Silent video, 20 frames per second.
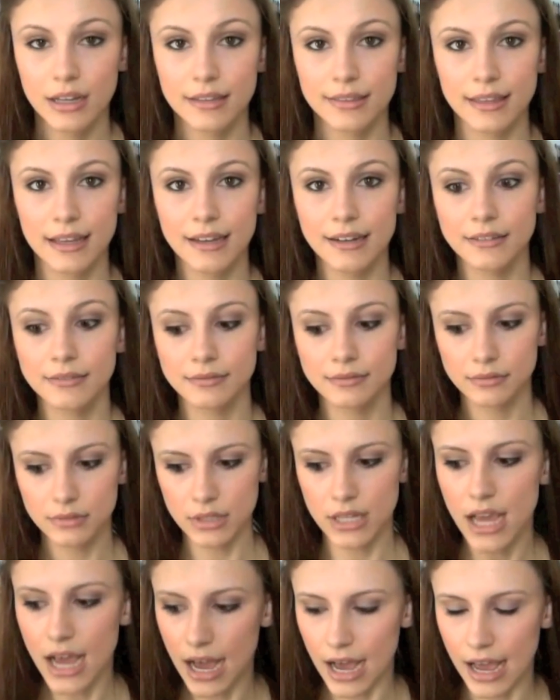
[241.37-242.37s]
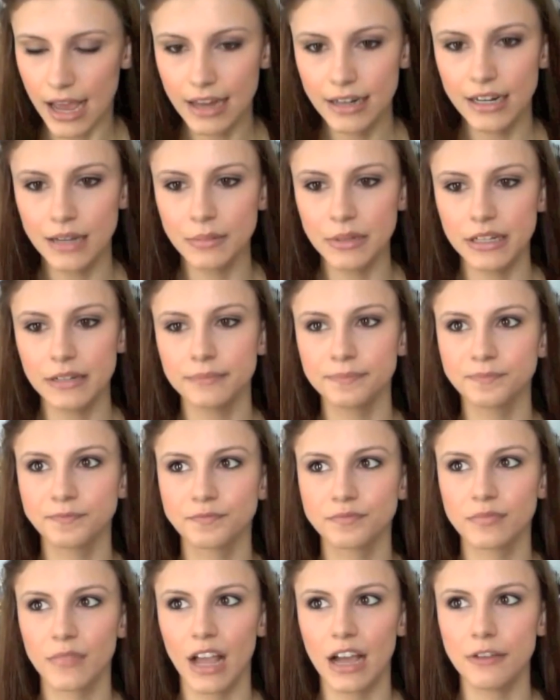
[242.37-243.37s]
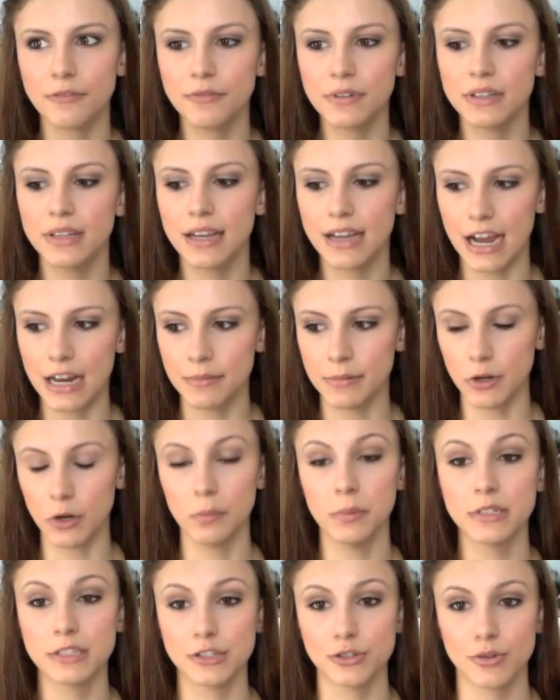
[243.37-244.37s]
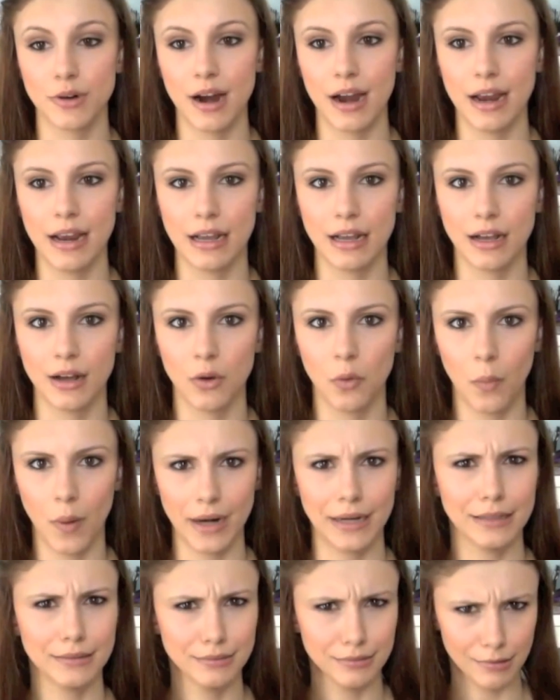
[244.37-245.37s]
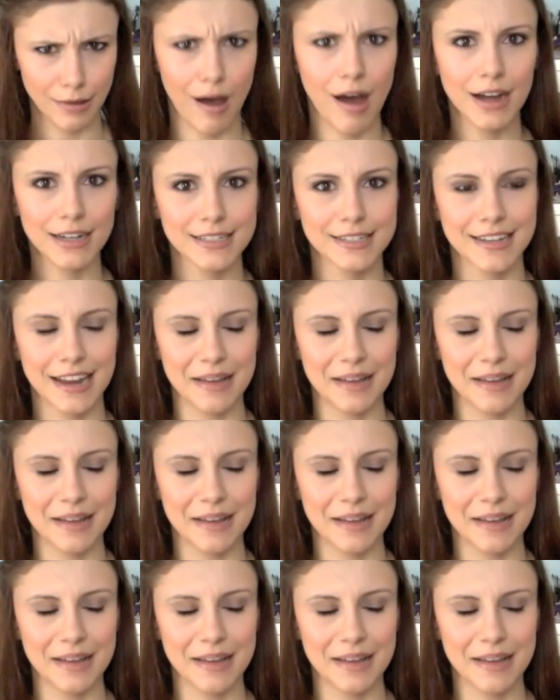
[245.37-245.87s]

then yeah. And I mean, I feel like I'd be open to trying quite a lot.